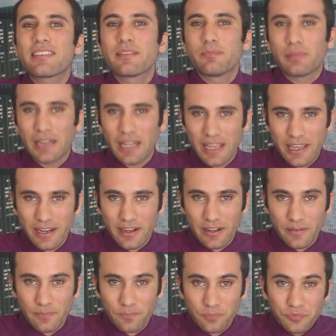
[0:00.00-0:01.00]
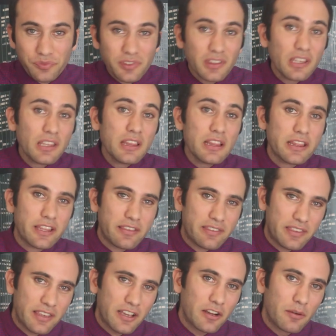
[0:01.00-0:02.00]
to the planning. The
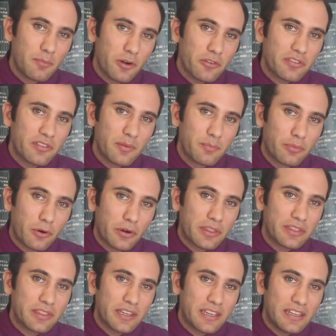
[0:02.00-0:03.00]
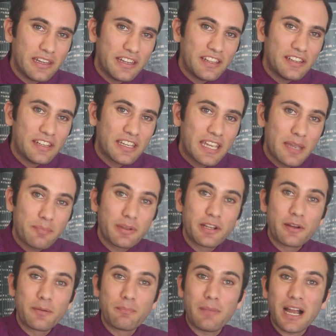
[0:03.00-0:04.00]
single most important thing you need to keep
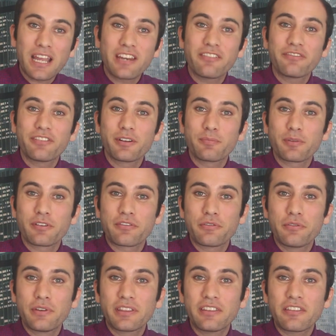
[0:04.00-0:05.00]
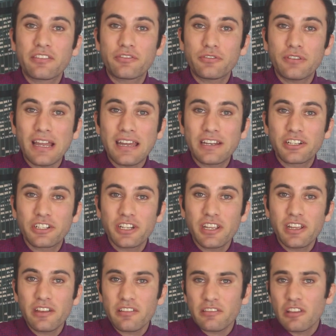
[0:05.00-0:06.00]
in your mind if you're pursuing this
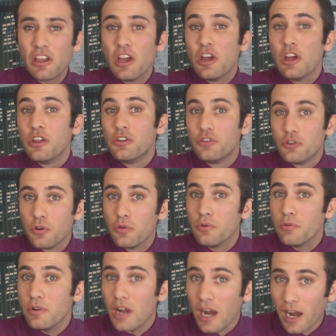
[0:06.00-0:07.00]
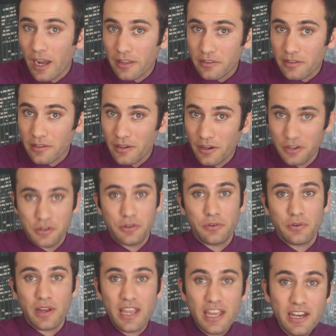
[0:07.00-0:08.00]
strategy is do not,
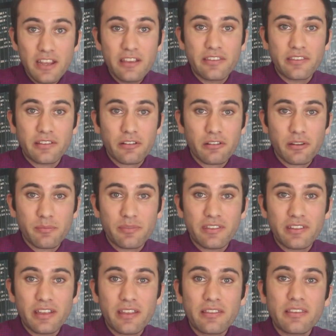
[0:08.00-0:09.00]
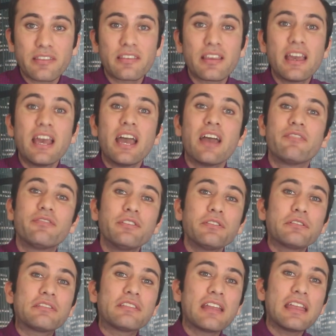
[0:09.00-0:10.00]
under any circumstances, have
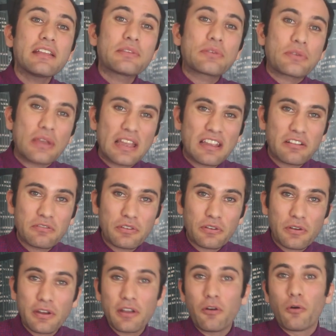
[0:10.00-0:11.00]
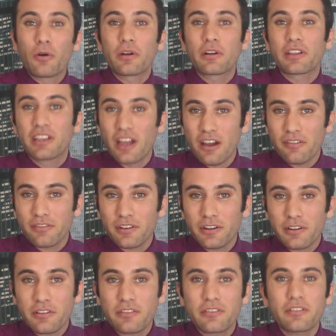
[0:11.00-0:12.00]
your state secretary or
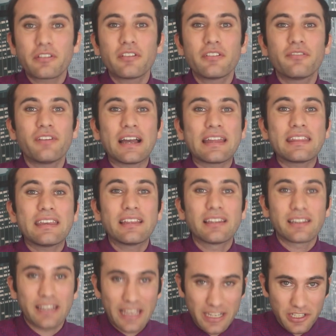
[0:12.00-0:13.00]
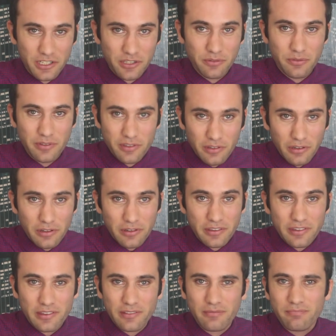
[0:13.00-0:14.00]
governor certify the election
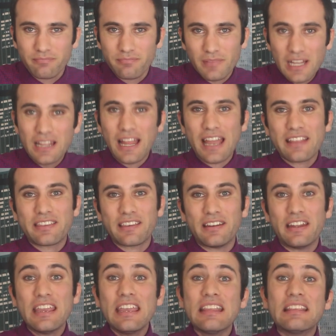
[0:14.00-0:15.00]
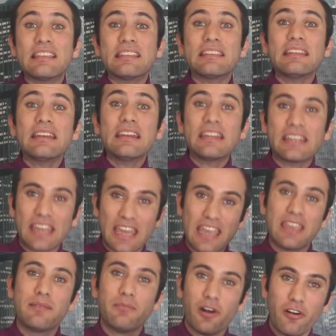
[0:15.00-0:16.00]
results. That's an instant
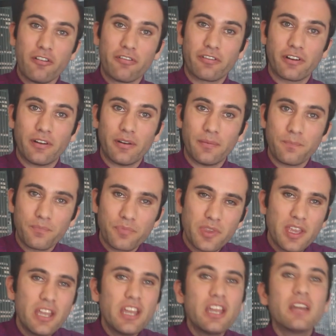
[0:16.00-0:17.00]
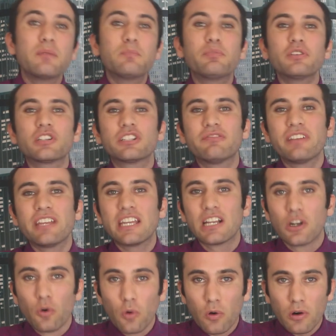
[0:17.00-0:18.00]
game over. In Bush v.
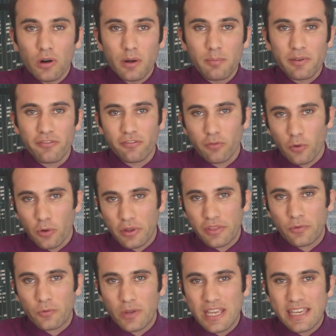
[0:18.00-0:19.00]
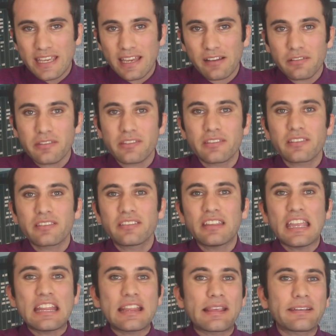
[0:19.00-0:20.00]
Gore, before the recounts, the
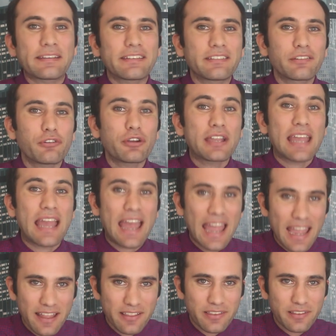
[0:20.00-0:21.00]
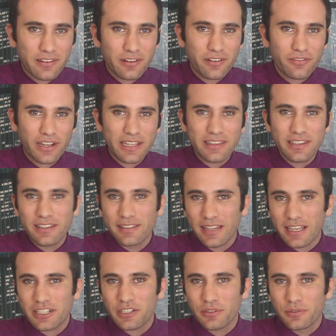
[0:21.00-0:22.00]
state secretary had certified the
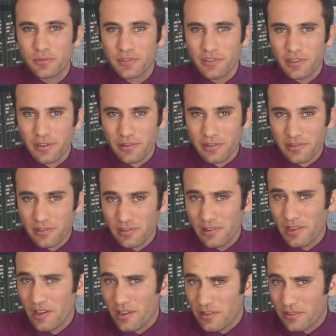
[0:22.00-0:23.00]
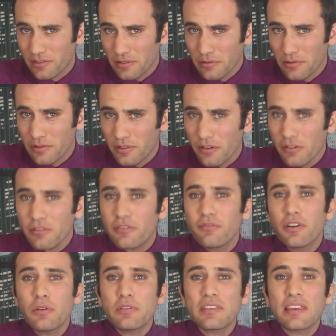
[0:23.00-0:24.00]
election results. So those
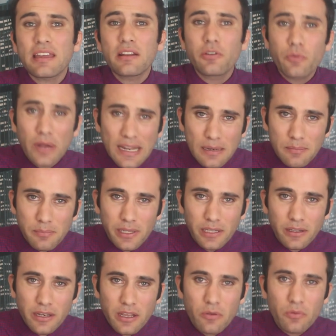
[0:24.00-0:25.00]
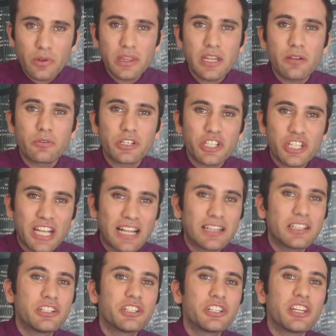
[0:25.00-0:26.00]
votes had credibility when they were
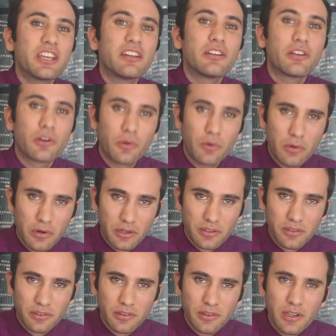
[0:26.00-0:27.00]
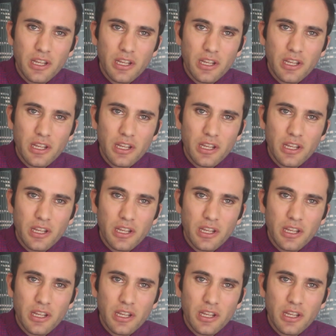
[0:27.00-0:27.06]
challenged in court